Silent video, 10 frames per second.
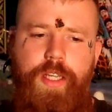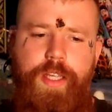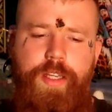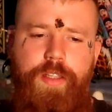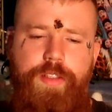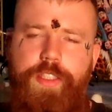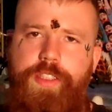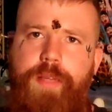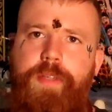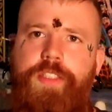in the
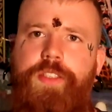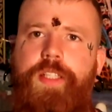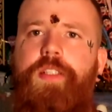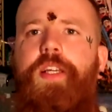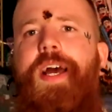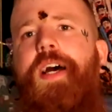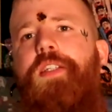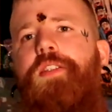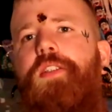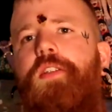same extent
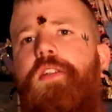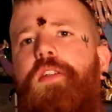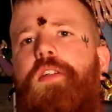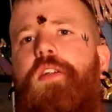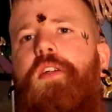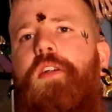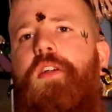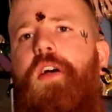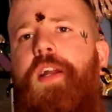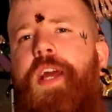as
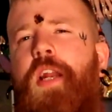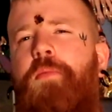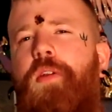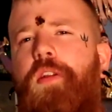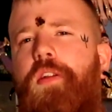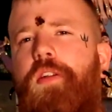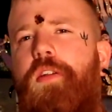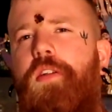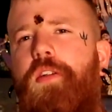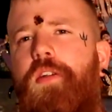an animal?
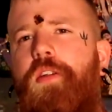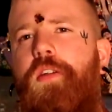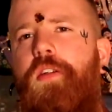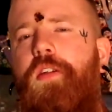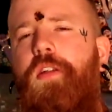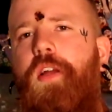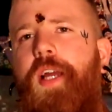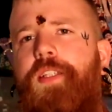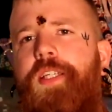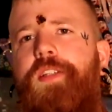I
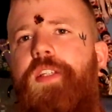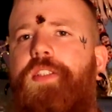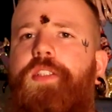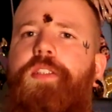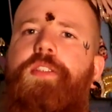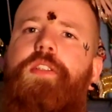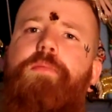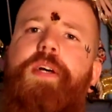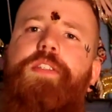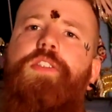think this is the
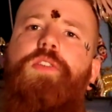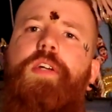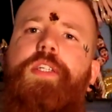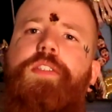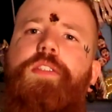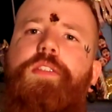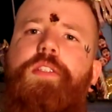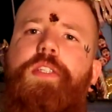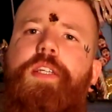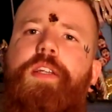best choice.
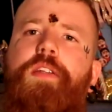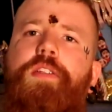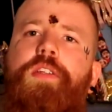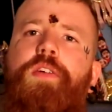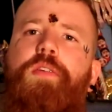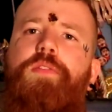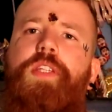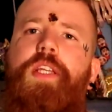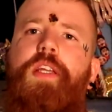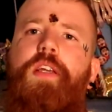And
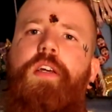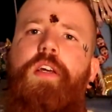the